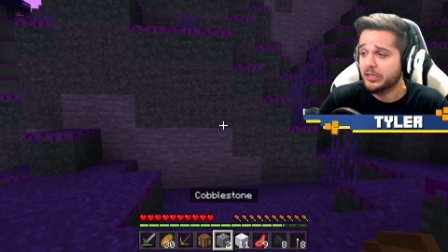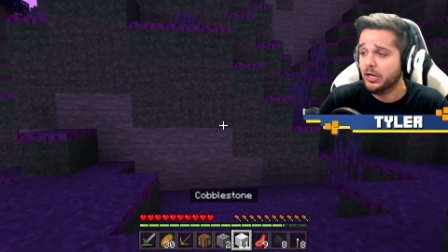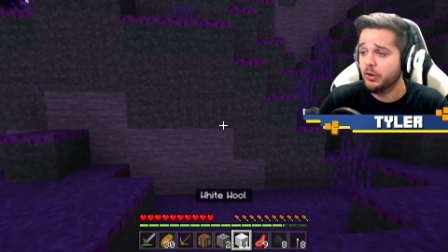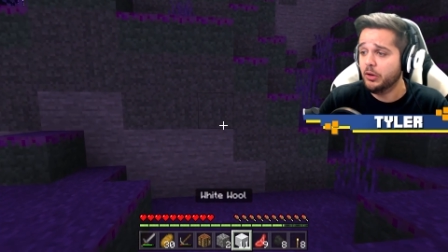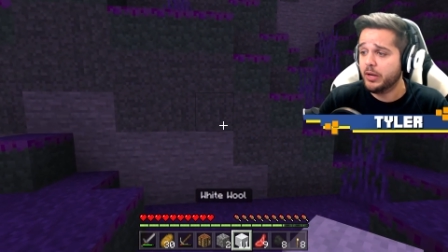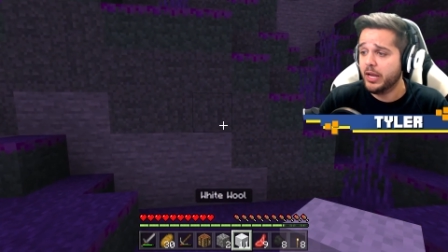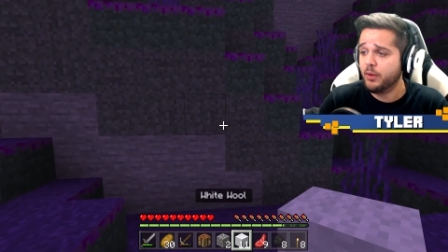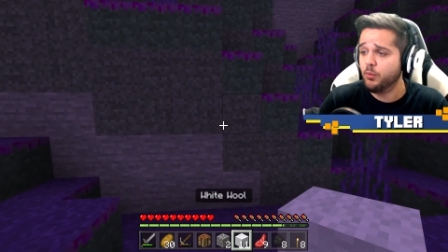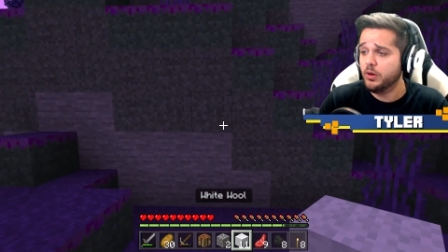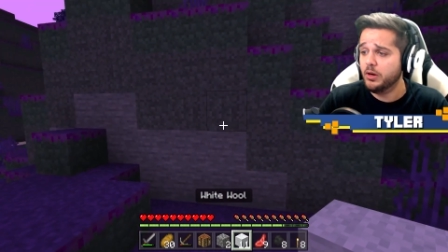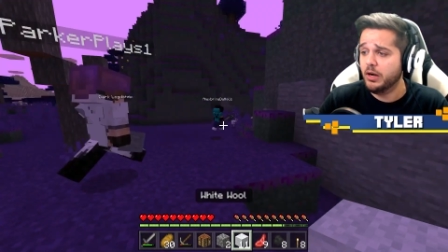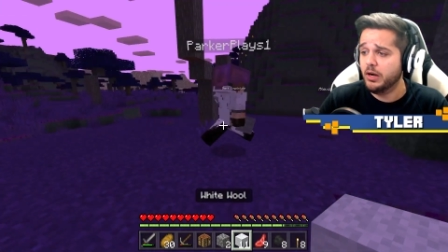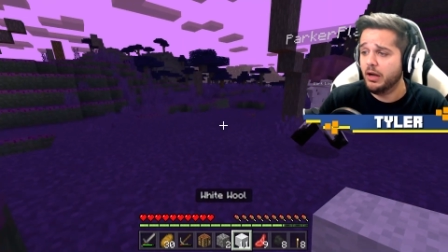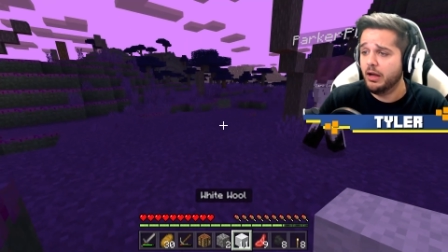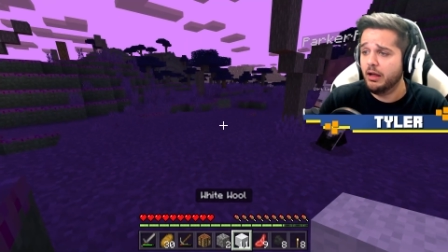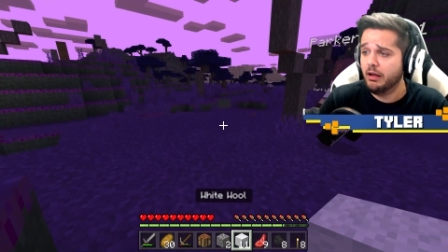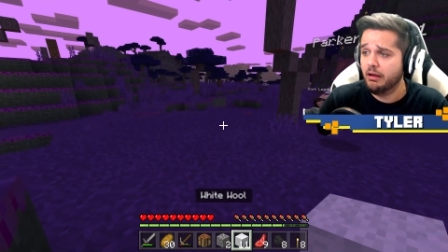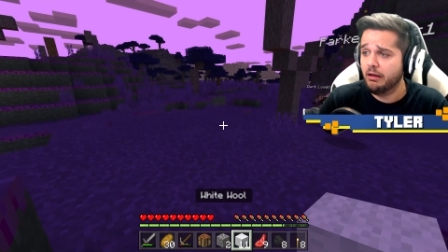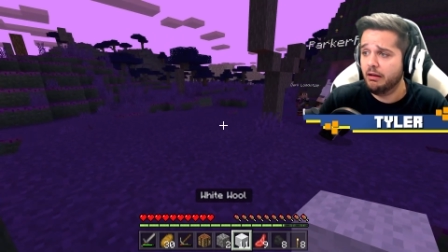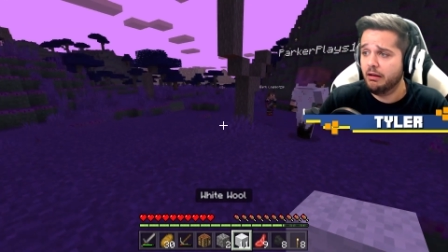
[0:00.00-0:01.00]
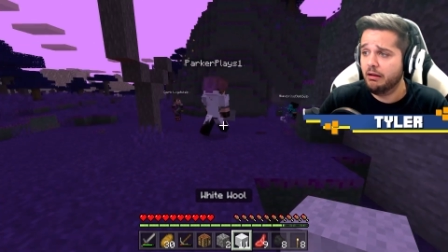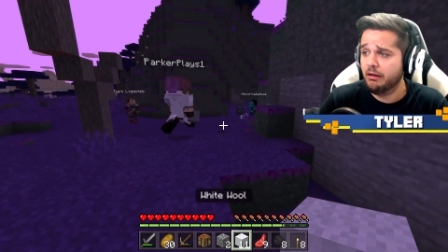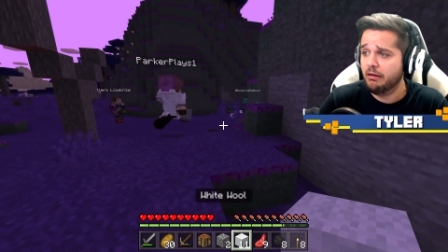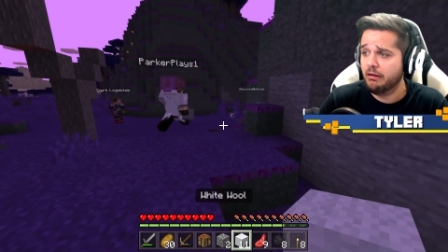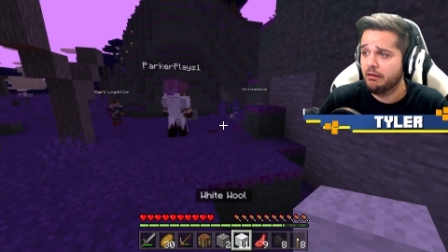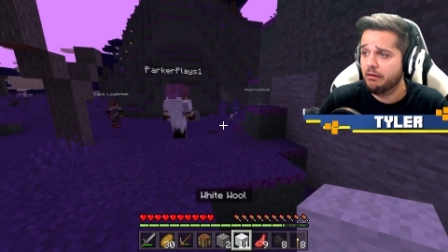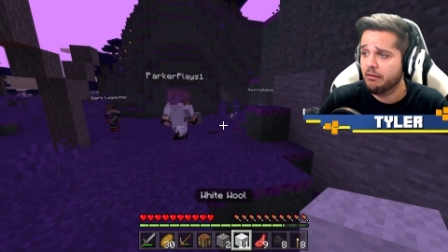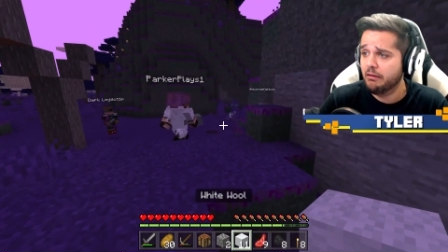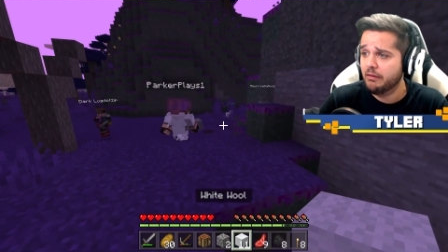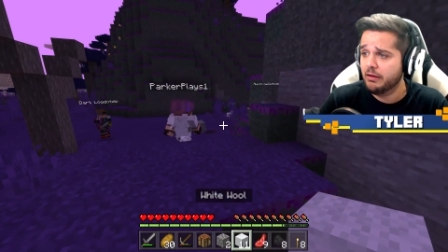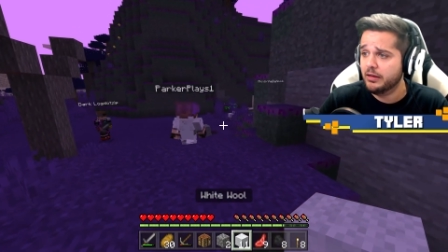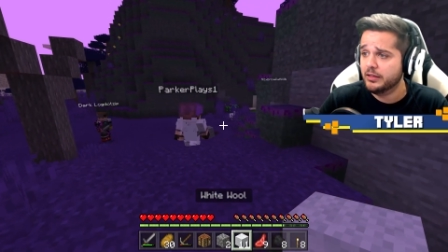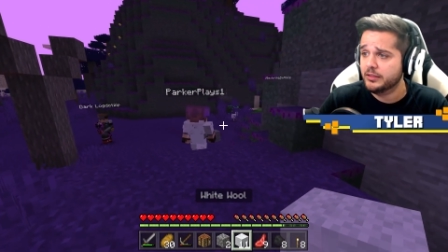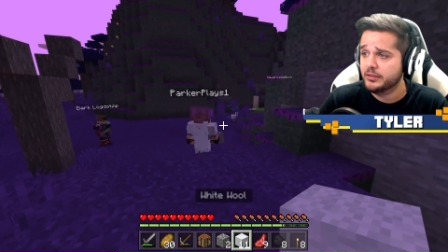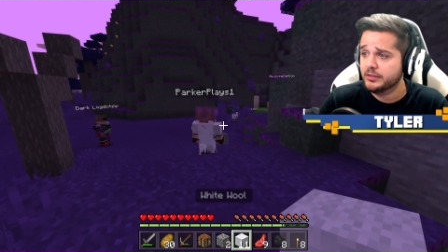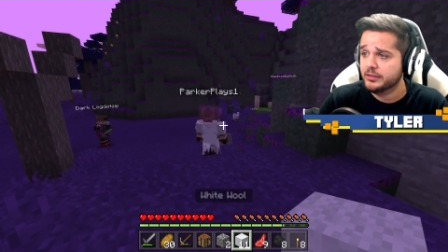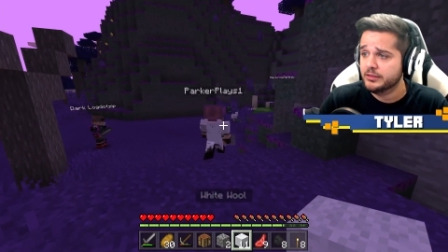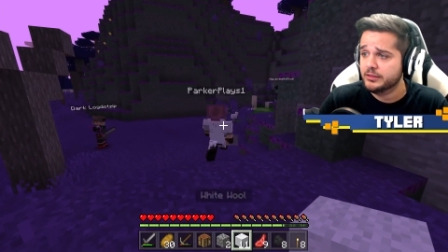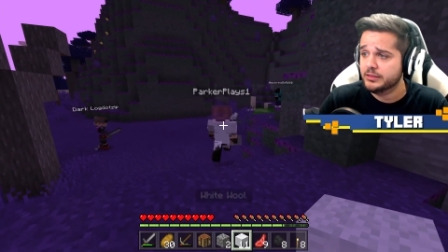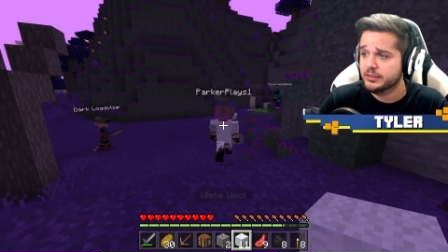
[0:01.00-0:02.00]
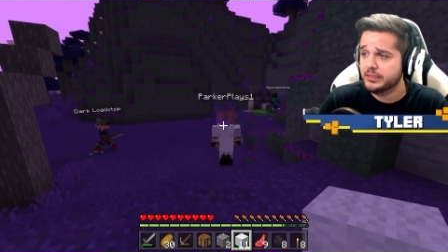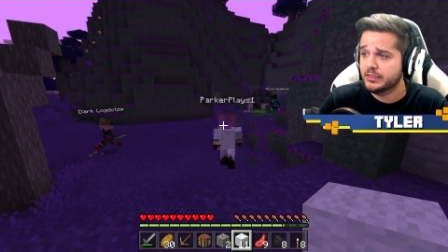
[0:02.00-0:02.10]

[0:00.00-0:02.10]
Okay. Well, chickens look like they're fine.